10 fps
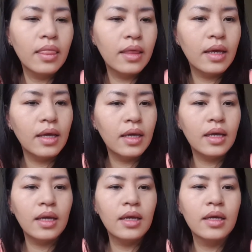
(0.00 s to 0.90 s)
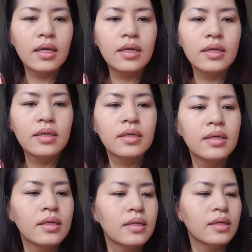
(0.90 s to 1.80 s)
the
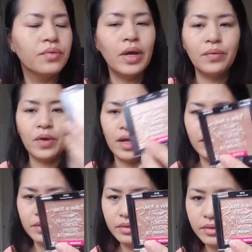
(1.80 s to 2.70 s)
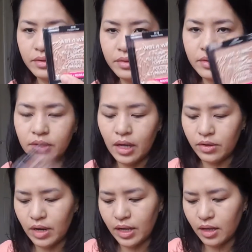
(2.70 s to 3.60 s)
Wet n Wild
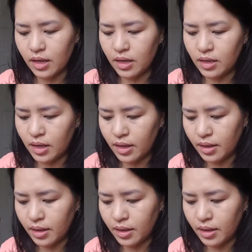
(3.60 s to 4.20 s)
Color Icon